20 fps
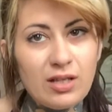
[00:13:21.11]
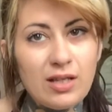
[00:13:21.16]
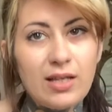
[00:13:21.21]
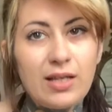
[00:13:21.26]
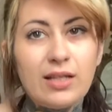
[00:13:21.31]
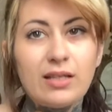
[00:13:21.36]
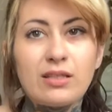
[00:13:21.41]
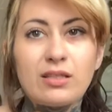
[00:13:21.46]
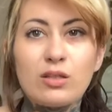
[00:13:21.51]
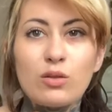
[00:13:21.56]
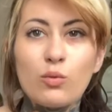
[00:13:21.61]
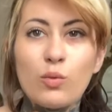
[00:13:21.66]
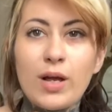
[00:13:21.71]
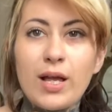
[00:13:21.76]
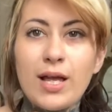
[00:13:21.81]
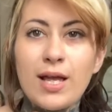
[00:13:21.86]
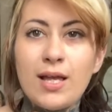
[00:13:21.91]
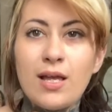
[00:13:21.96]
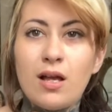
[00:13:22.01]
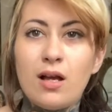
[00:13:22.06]
It's the
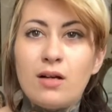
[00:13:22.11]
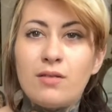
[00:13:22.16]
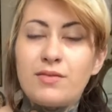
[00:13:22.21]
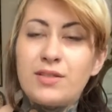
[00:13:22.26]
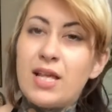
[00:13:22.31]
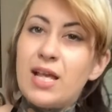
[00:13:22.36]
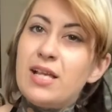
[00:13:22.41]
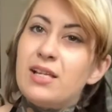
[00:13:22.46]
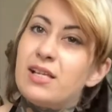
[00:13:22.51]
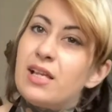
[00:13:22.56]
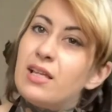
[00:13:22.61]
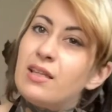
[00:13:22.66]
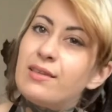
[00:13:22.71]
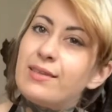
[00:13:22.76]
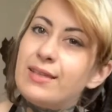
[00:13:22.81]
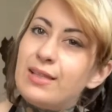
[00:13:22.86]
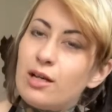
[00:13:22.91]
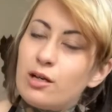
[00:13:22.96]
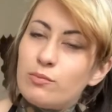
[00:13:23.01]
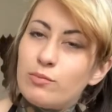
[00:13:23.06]
way of taking
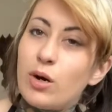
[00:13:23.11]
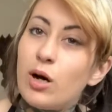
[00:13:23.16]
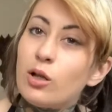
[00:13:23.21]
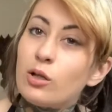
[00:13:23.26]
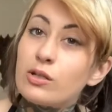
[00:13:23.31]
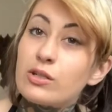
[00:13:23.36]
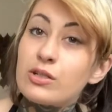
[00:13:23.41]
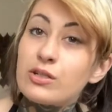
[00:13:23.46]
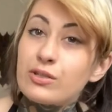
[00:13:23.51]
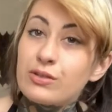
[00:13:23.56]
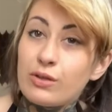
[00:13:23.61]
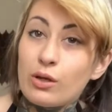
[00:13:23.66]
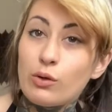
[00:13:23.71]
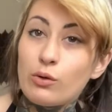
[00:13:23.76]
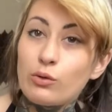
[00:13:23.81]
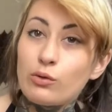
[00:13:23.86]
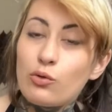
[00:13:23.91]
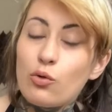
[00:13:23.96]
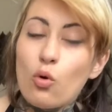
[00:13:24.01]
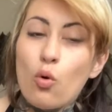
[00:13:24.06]
the unpolished
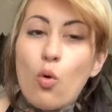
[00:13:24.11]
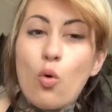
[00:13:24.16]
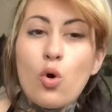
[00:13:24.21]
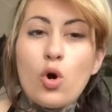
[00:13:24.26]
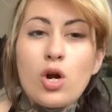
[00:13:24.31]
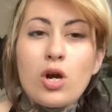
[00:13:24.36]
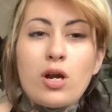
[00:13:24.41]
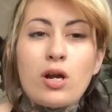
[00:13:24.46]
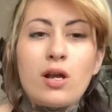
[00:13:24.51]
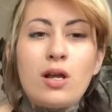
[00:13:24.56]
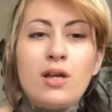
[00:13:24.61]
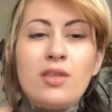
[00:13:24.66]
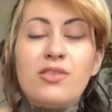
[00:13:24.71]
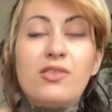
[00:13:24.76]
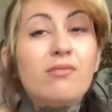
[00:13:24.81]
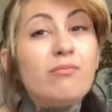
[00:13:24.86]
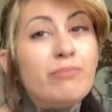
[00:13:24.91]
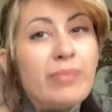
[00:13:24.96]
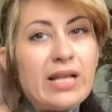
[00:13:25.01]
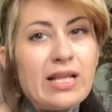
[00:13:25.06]
stone or the
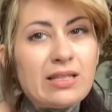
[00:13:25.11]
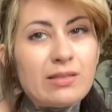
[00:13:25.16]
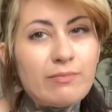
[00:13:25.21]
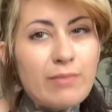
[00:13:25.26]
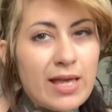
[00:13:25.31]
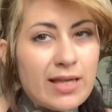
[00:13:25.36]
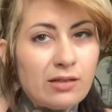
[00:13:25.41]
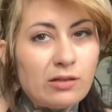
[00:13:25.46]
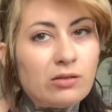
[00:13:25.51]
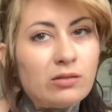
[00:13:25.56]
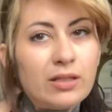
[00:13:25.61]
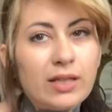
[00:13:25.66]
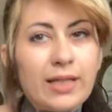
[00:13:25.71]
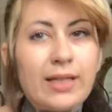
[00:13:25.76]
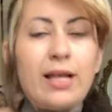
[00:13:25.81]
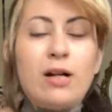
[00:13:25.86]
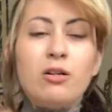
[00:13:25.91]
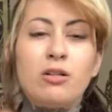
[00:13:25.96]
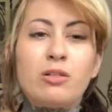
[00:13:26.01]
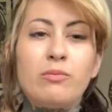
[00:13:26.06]
base metal in
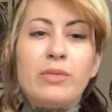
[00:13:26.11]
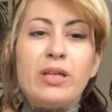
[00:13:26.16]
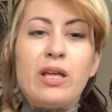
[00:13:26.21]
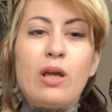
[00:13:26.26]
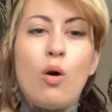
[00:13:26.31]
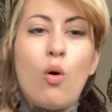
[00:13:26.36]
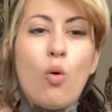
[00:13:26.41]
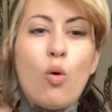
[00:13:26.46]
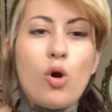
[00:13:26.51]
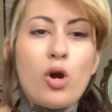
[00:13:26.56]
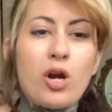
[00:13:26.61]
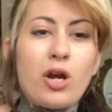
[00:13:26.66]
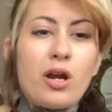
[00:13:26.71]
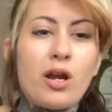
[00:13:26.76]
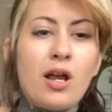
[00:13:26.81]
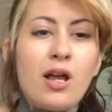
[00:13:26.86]
alchemy, or